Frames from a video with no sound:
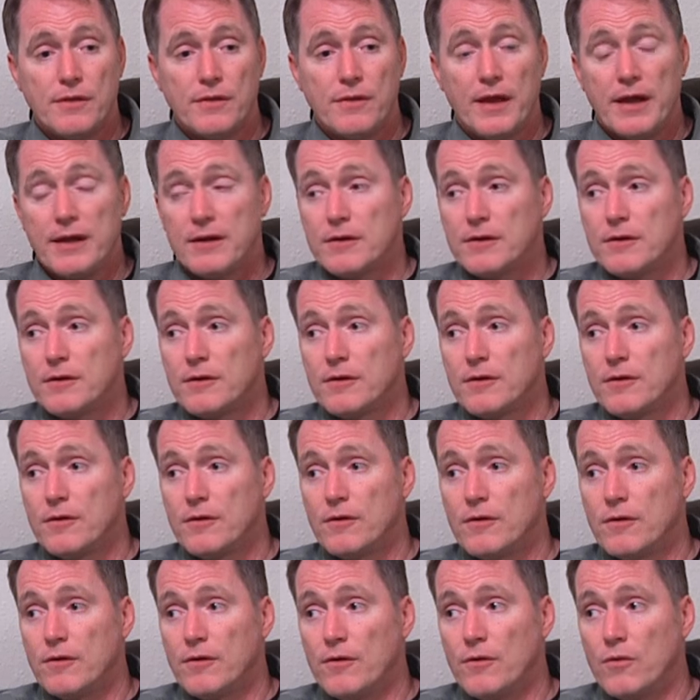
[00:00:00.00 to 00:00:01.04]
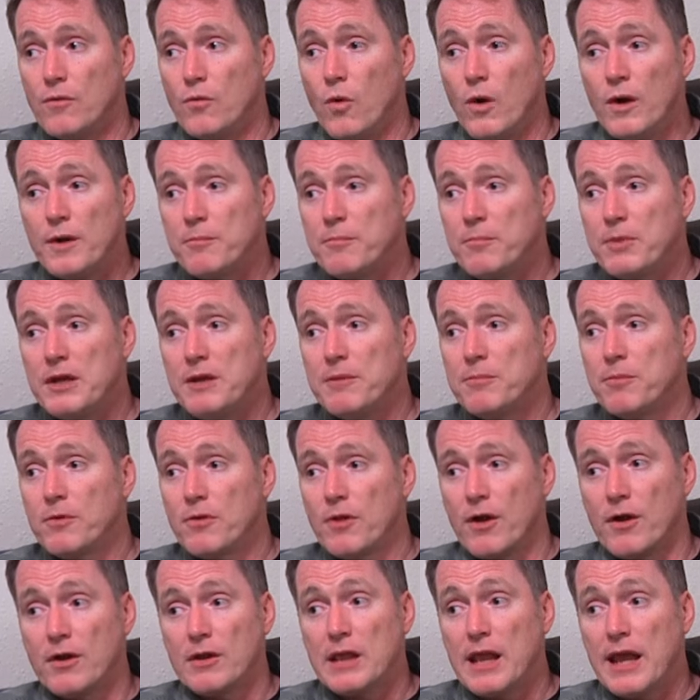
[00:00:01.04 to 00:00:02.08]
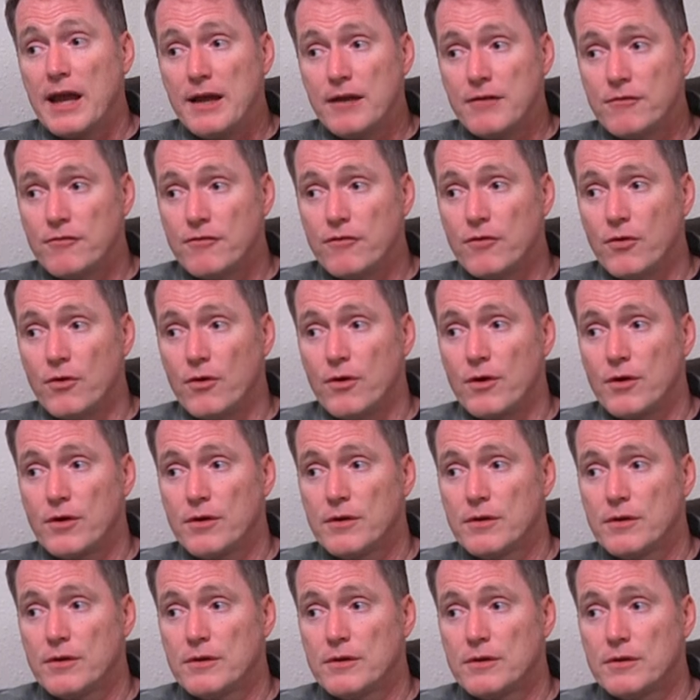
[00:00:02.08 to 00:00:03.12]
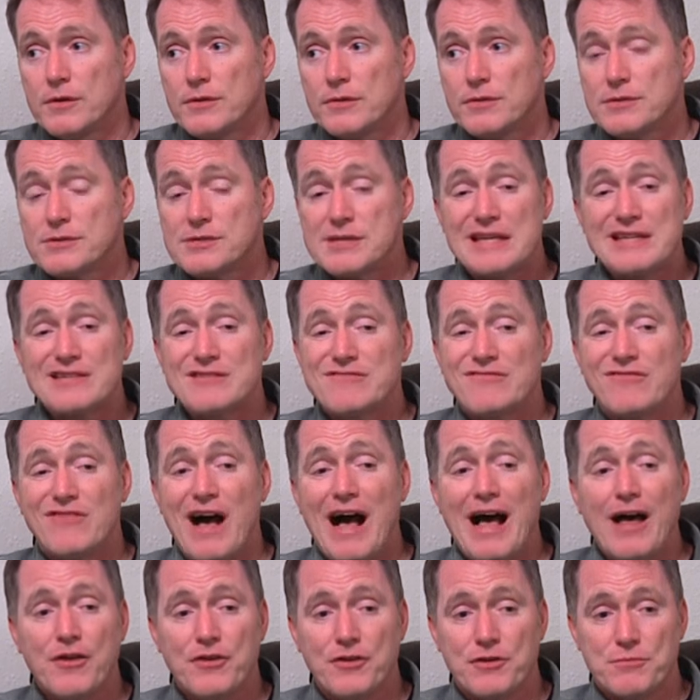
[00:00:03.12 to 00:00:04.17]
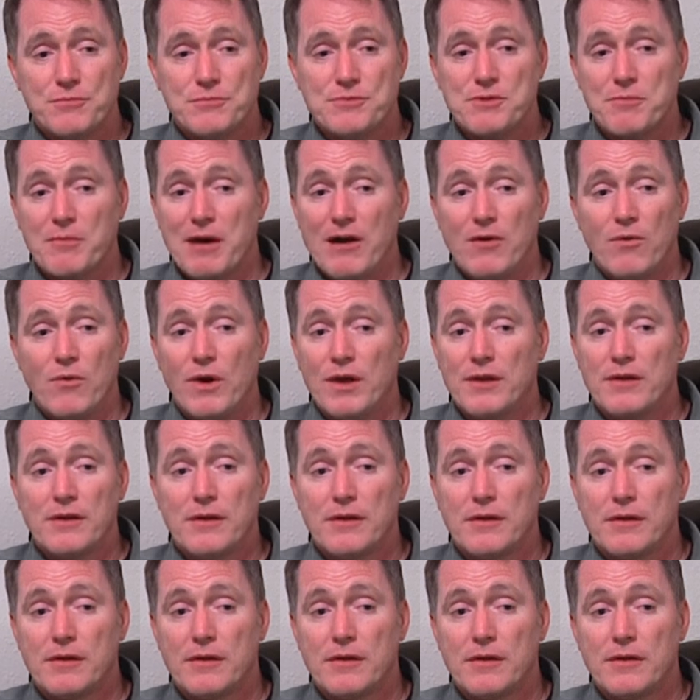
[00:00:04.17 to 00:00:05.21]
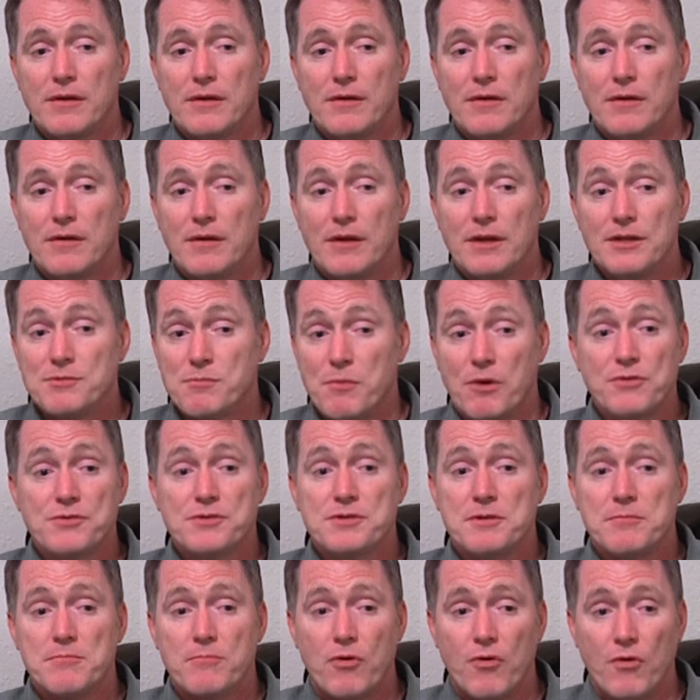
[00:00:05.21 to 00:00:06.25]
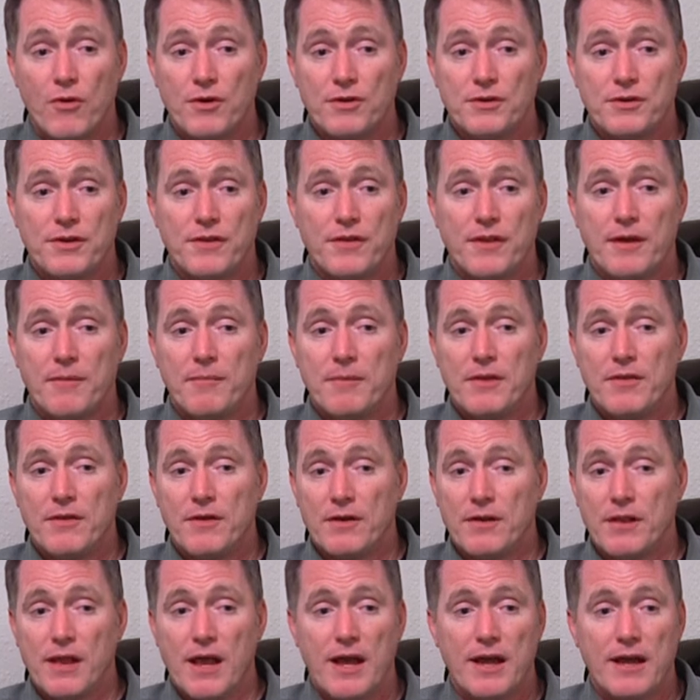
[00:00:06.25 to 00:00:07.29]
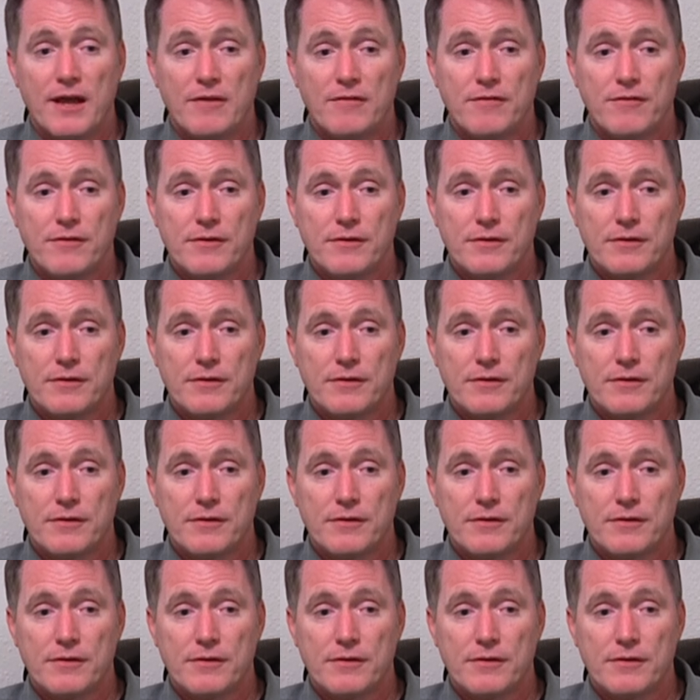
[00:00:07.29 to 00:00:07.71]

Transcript: that what people are late for says volumes about what is most important to them in their life.